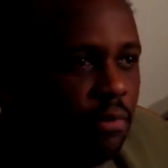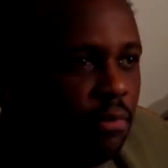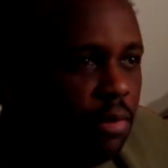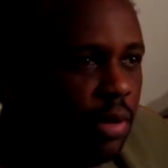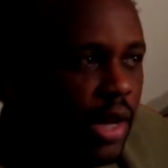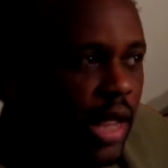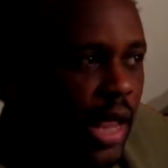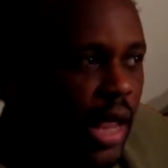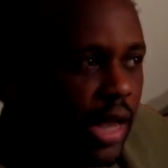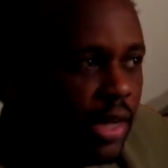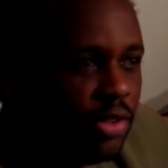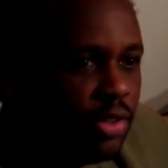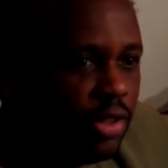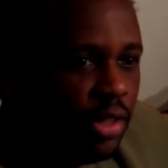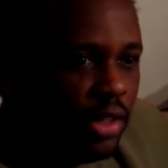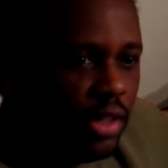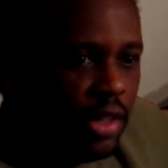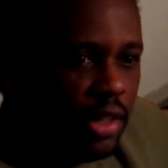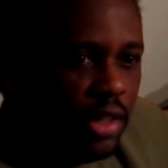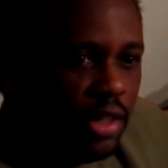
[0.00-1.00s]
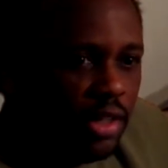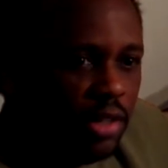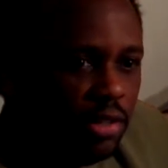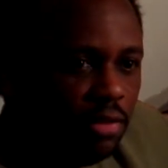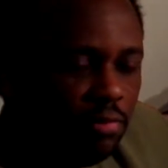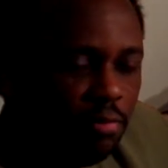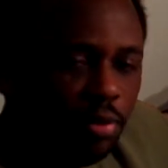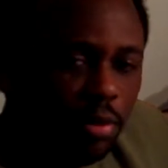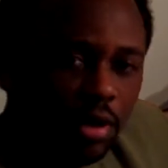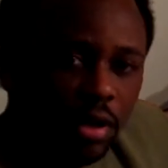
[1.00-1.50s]
but actually
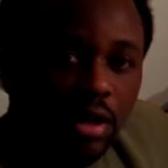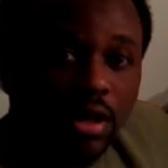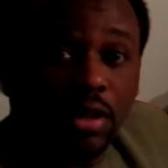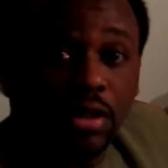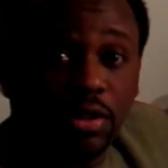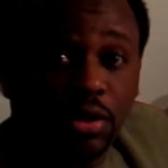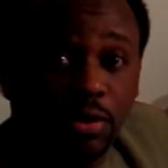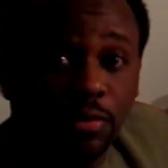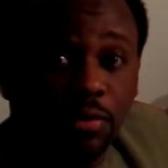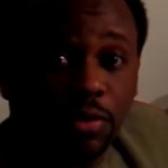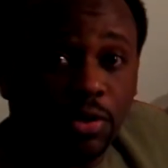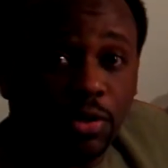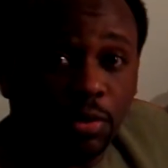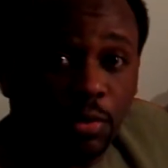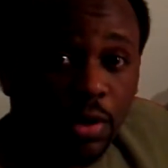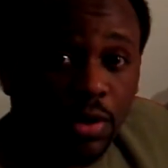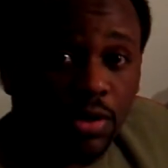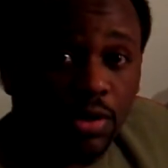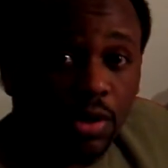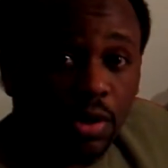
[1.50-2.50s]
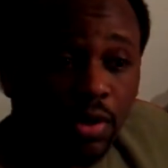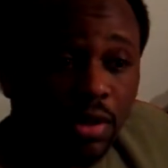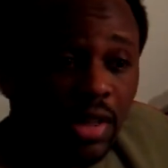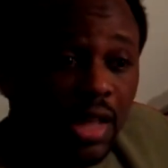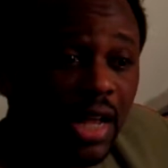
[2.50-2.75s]
put another different twist on it.